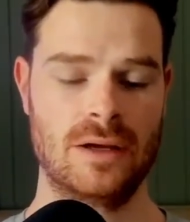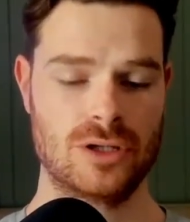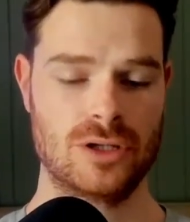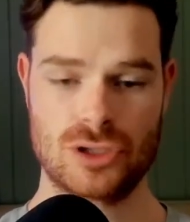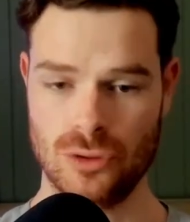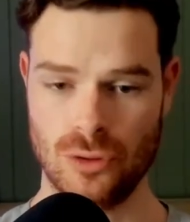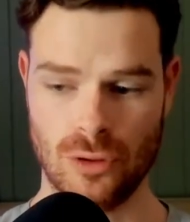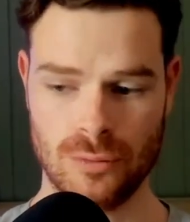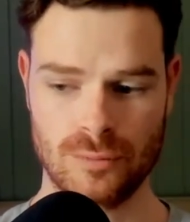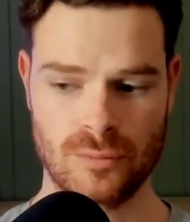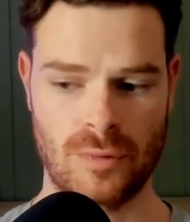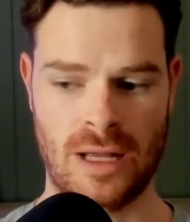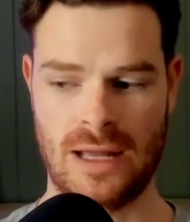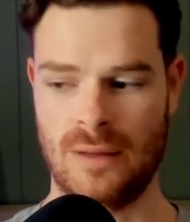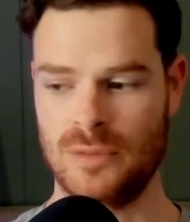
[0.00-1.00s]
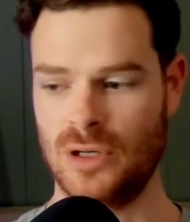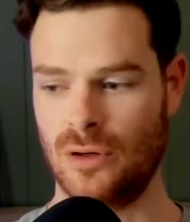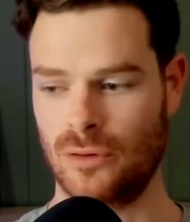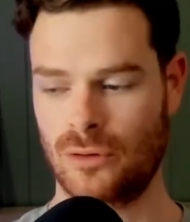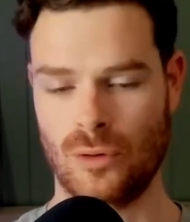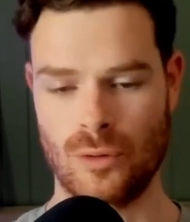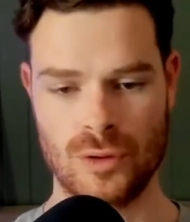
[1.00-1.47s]
Sure,
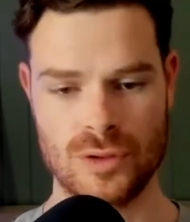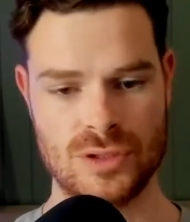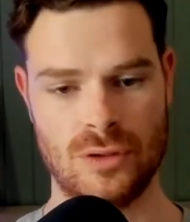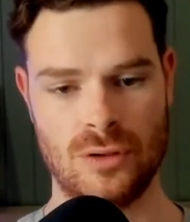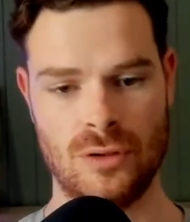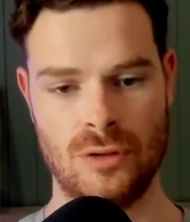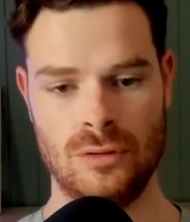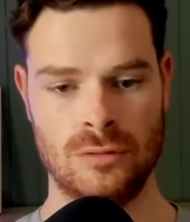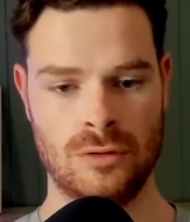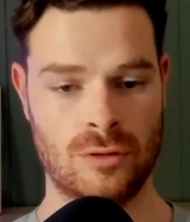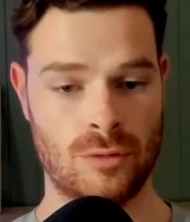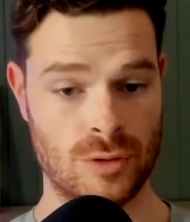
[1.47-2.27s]
cortisol,